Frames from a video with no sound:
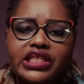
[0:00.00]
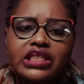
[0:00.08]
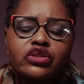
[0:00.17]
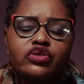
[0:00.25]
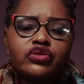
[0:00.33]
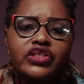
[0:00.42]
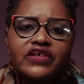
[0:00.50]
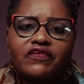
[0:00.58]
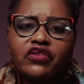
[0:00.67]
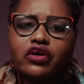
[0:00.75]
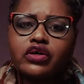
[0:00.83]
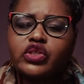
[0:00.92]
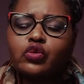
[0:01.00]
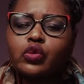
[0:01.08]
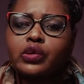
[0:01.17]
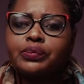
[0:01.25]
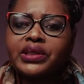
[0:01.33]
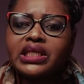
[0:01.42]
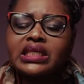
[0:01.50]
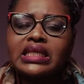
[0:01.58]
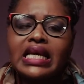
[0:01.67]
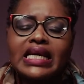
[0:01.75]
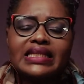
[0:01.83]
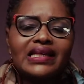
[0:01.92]
intrusive thoughts will
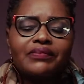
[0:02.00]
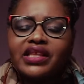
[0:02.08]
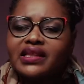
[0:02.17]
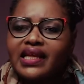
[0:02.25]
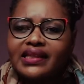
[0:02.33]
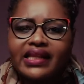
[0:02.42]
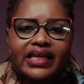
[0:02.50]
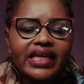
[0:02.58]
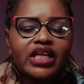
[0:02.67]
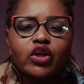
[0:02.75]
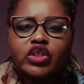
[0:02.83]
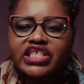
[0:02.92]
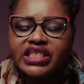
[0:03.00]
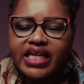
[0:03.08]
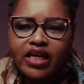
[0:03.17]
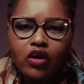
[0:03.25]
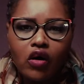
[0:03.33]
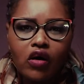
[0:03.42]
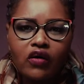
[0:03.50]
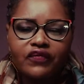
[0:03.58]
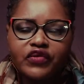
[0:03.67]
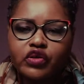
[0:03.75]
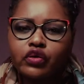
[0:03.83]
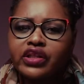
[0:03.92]
be something that they cannot shake off.
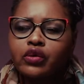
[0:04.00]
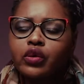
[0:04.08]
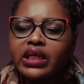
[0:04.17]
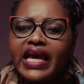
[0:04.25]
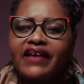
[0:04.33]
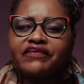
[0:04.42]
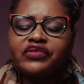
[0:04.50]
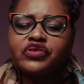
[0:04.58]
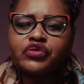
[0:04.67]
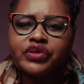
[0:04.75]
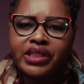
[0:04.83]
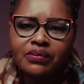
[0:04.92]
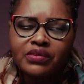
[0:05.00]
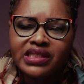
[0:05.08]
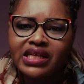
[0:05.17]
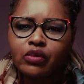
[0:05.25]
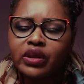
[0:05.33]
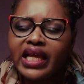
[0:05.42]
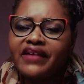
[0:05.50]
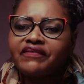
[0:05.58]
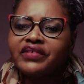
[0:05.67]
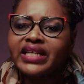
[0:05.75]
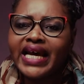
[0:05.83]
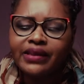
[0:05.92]
So they will have dreams, they will have
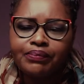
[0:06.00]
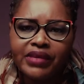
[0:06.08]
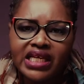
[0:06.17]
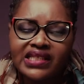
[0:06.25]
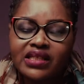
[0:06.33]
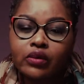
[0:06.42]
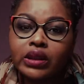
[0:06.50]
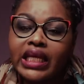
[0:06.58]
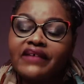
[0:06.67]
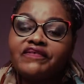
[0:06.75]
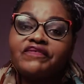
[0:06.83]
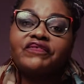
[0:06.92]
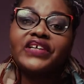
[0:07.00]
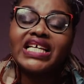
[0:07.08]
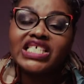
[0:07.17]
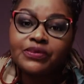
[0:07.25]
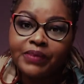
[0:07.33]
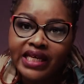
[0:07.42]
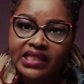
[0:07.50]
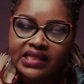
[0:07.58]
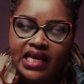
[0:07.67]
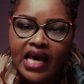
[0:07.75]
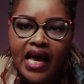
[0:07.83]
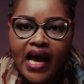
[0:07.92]
nightmares, they will have flashbacks
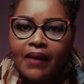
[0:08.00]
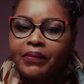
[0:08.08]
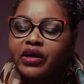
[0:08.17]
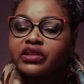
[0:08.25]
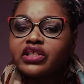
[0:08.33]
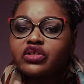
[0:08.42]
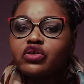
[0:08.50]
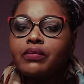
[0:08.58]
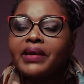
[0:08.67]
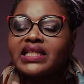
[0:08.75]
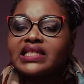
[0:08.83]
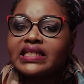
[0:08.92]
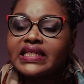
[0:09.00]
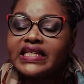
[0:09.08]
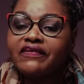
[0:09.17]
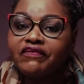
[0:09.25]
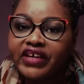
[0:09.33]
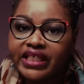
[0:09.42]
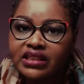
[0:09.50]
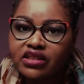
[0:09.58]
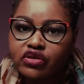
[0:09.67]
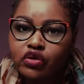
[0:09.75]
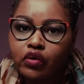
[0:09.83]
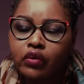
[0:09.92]
about the traumatic event.
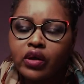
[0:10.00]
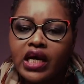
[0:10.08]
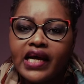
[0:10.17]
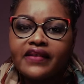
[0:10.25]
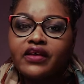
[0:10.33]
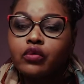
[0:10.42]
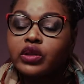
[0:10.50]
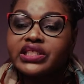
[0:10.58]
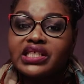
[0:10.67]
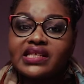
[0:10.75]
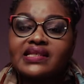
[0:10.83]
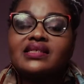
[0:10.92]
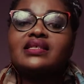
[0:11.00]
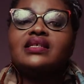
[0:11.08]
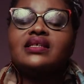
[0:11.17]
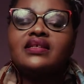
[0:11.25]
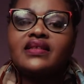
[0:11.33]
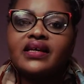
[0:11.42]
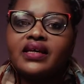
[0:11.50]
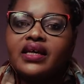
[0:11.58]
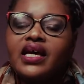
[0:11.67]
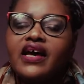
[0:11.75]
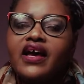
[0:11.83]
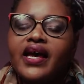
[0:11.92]
So they will just see
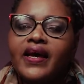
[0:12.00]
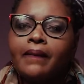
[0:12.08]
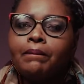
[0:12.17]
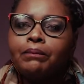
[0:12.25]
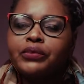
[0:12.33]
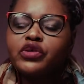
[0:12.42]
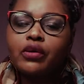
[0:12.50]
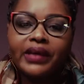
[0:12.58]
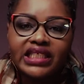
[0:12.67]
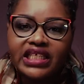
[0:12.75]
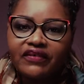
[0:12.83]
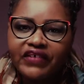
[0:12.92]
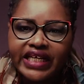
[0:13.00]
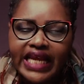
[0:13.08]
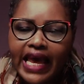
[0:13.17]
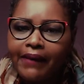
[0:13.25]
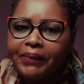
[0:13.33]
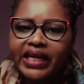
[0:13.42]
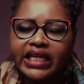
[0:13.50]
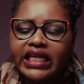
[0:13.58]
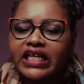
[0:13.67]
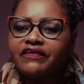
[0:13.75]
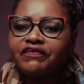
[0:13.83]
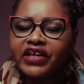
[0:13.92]
the traumatic event happening
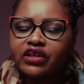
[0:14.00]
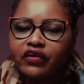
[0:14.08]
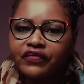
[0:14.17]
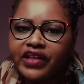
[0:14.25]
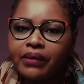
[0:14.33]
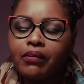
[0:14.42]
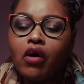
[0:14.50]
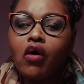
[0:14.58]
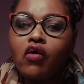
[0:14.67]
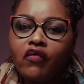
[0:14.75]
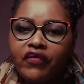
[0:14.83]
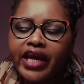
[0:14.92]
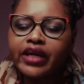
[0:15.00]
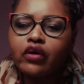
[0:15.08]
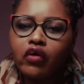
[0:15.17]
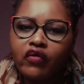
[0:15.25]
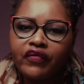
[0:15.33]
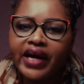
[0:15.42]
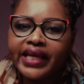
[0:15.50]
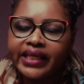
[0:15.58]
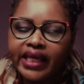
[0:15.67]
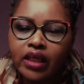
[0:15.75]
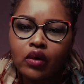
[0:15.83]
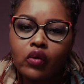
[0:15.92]
in front of them over and over
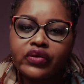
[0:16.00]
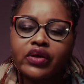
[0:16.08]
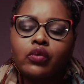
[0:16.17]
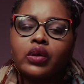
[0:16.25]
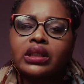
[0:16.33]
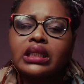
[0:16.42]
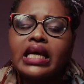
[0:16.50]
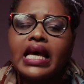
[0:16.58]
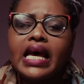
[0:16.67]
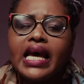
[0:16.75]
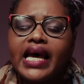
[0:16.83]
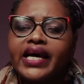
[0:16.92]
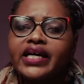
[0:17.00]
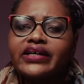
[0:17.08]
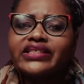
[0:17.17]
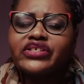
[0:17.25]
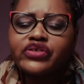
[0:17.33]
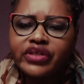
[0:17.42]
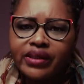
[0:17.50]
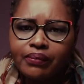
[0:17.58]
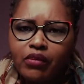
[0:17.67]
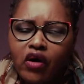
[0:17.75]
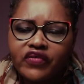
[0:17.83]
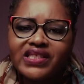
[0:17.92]
again, or they will
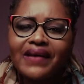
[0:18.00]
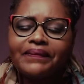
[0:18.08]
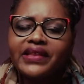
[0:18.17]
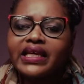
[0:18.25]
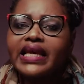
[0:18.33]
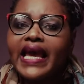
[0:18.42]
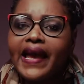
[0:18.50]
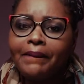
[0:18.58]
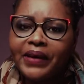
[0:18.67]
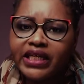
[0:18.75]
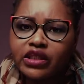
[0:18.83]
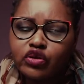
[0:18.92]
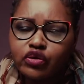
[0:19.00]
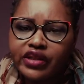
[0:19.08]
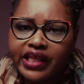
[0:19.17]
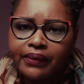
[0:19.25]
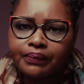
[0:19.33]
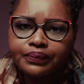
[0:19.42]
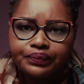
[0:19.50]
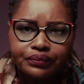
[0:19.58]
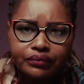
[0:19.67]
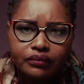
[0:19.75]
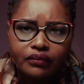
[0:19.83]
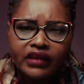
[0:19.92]
dream of something happening to them.
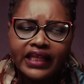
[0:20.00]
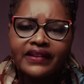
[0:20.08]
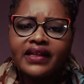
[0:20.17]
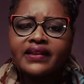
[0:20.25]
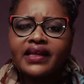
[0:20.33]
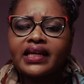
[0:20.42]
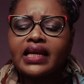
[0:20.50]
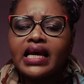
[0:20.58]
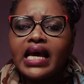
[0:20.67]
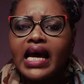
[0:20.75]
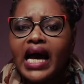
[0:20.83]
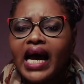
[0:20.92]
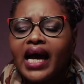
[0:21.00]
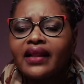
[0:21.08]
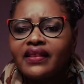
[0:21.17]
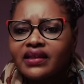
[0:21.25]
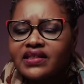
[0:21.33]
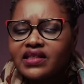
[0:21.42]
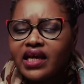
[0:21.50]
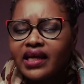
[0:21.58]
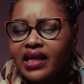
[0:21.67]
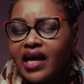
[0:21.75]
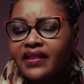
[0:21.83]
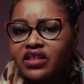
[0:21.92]
And then
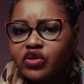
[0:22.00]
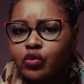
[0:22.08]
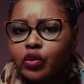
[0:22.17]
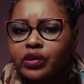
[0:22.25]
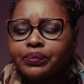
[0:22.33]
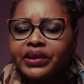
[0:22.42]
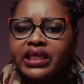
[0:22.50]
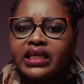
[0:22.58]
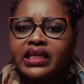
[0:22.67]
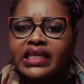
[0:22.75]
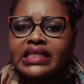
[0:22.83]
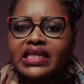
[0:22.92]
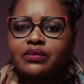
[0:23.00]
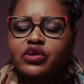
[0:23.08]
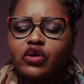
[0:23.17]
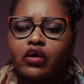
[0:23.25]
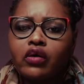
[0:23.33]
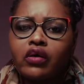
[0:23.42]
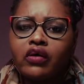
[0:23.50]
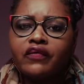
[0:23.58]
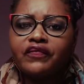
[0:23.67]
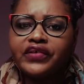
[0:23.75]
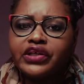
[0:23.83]
others will be in terms of,